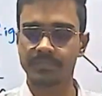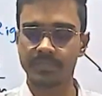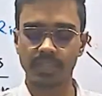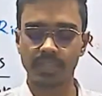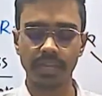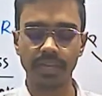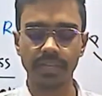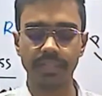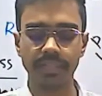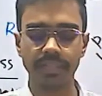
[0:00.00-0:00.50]

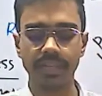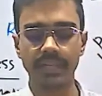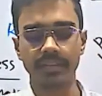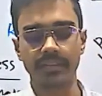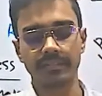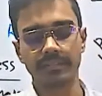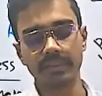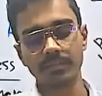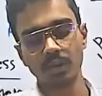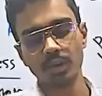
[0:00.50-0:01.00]
Then when
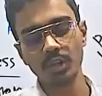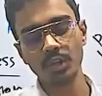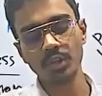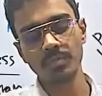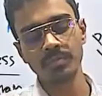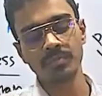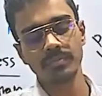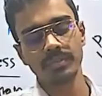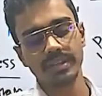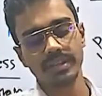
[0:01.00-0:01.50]
volume
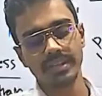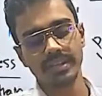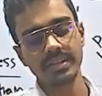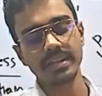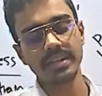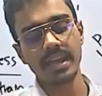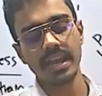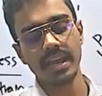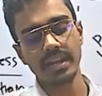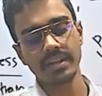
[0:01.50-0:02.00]

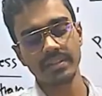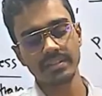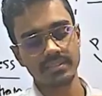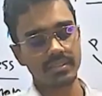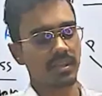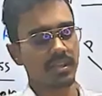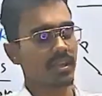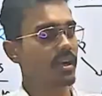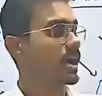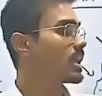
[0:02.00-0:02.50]
contracts, I
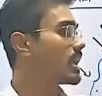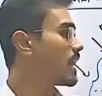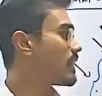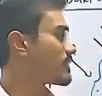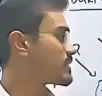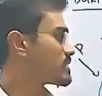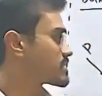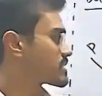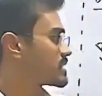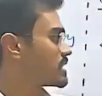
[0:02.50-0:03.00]
have
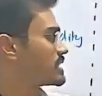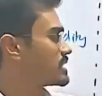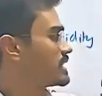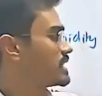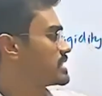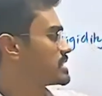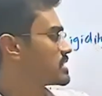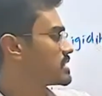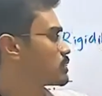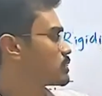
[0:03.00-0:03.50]
considered the initial
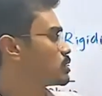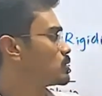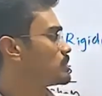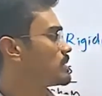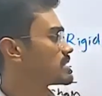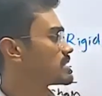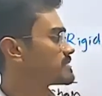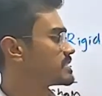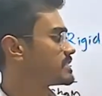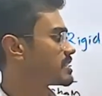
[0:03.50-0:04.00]
volume as
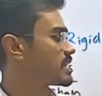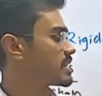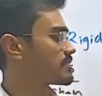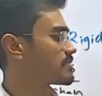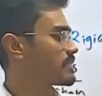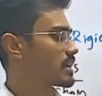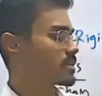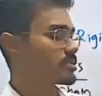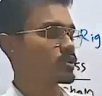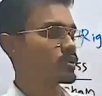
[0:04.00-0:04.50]
V1 and final
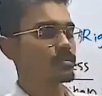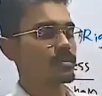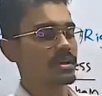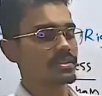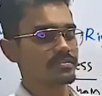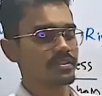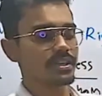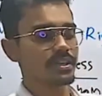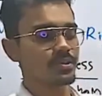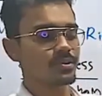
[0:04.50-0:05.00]
volume as
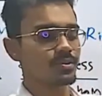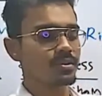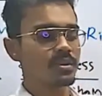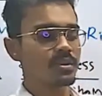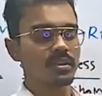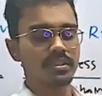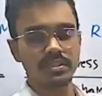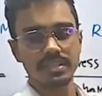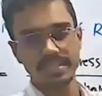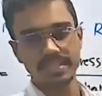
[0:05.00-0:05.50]
V2. The
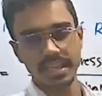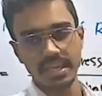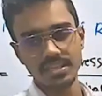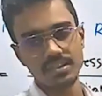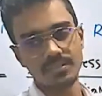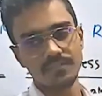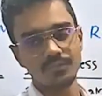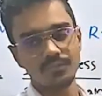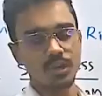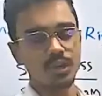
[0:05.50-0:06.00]
change of
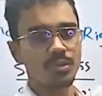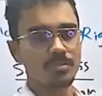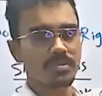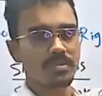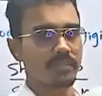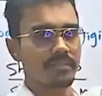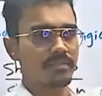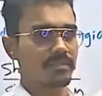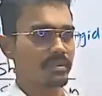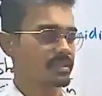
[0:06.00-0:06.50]
volume now is
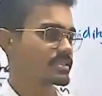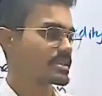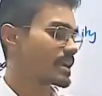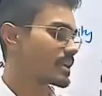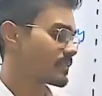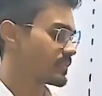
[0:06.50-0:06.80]
delta V.